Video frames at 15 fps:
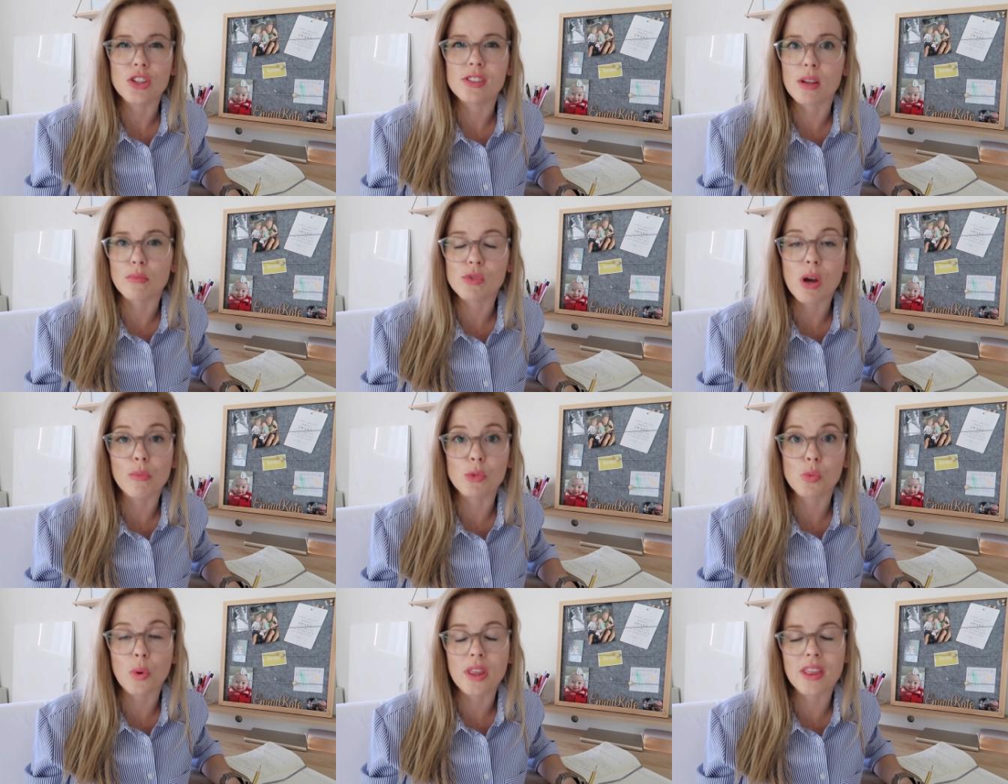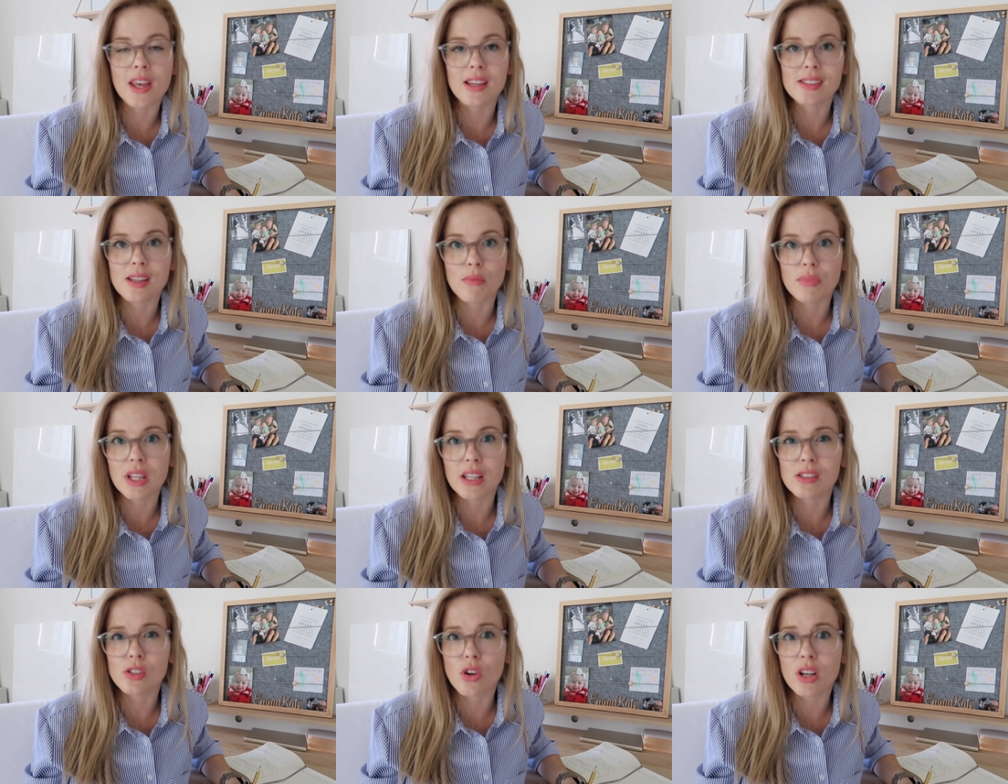sometimes we think
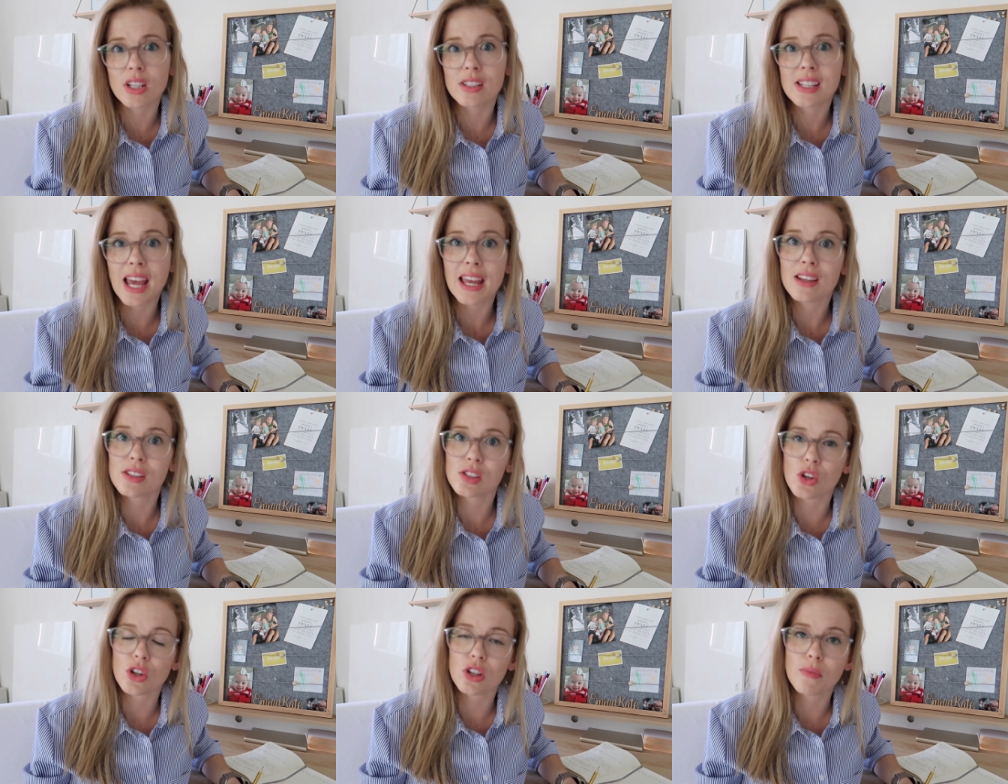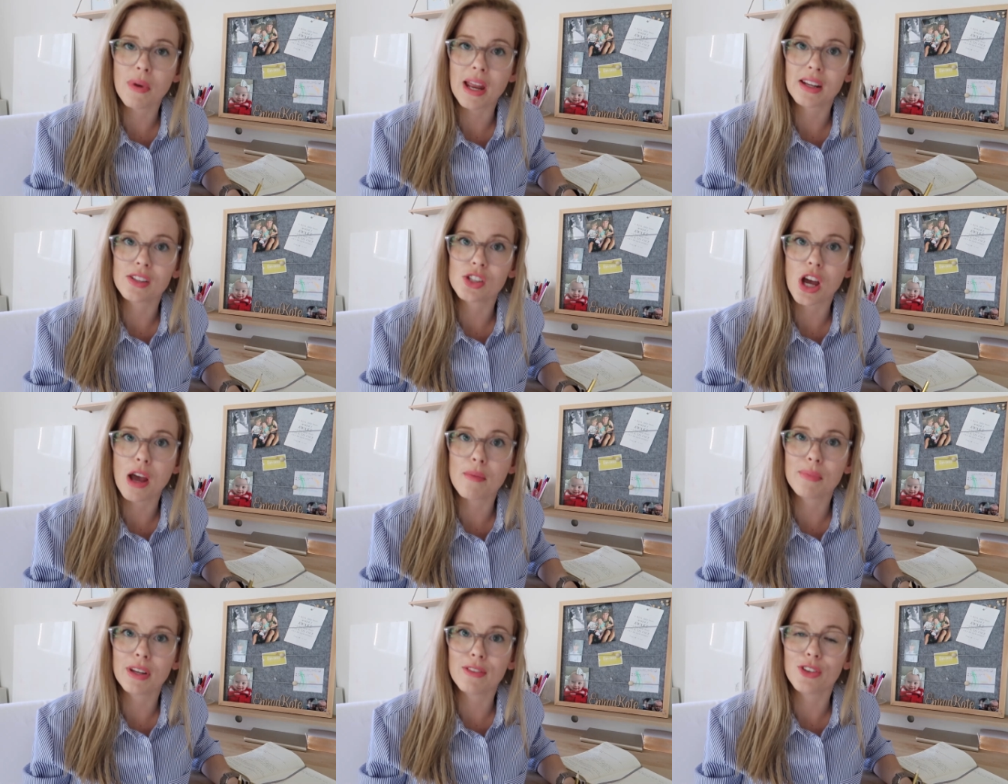something's going to take a certain amount of
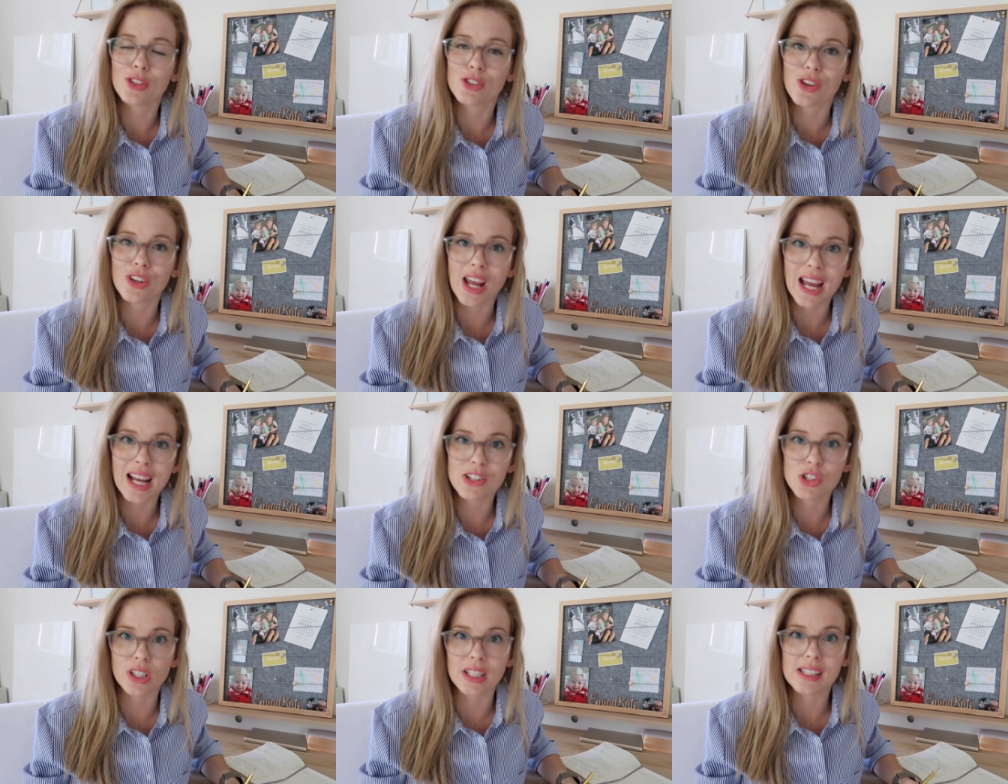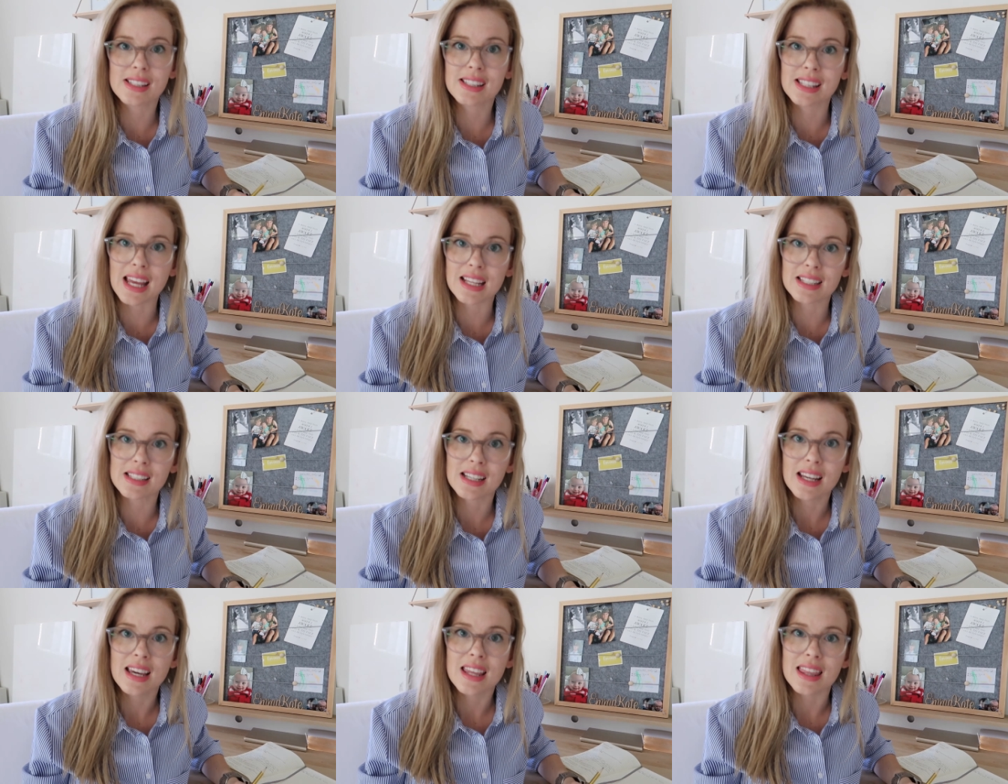time, but if you don't actually
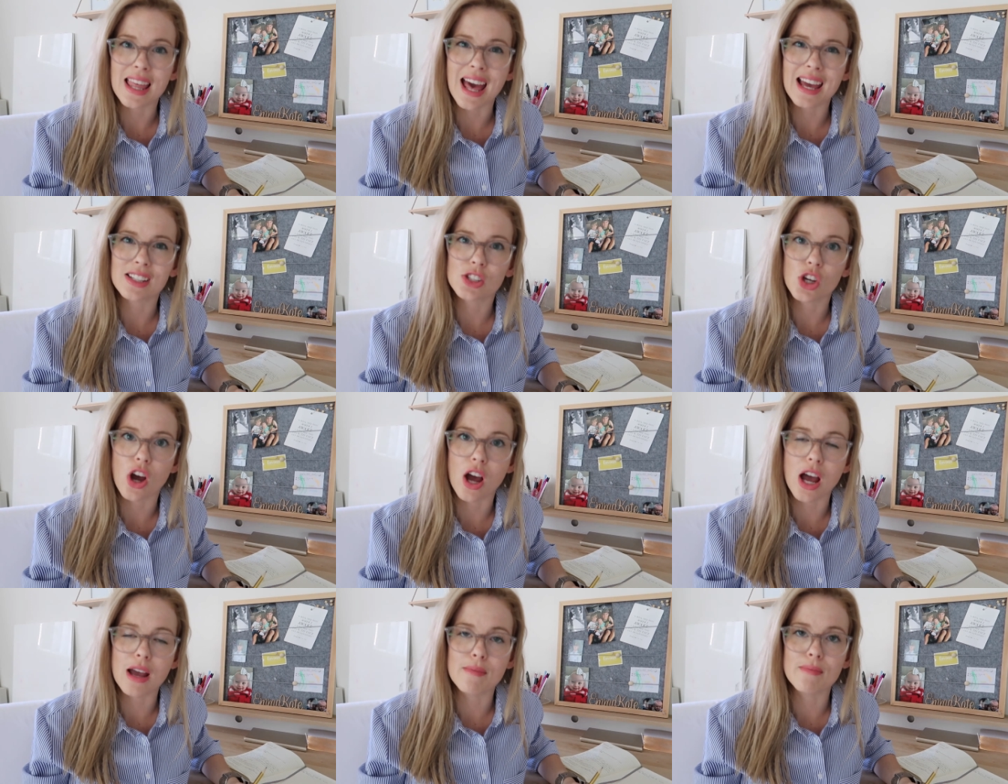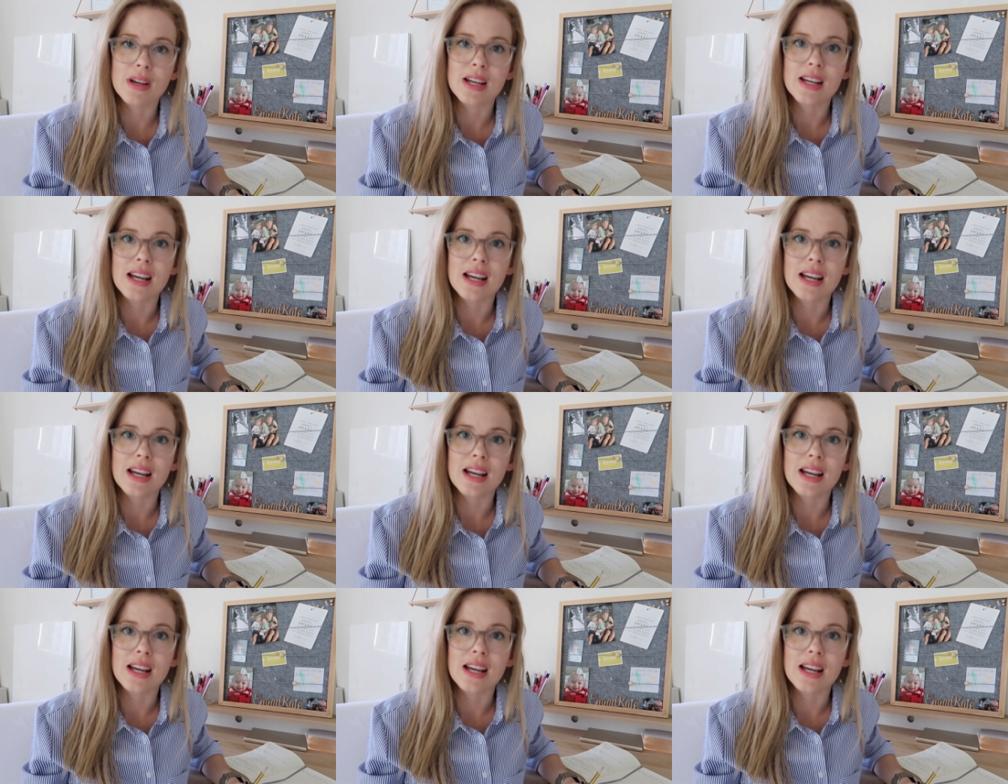set that time